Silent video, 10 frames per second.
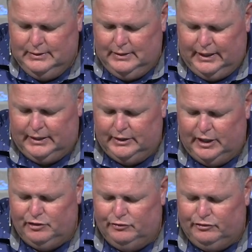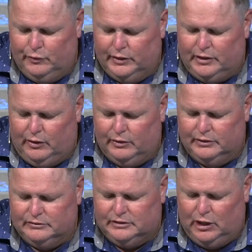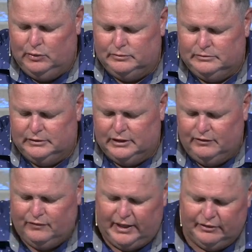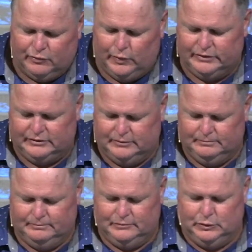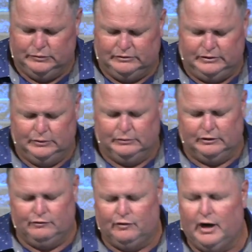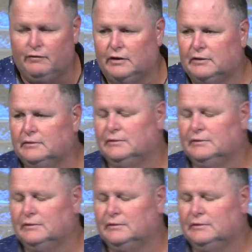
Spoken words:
He continues to encourage, coach, and convey his wisdom to his children forever.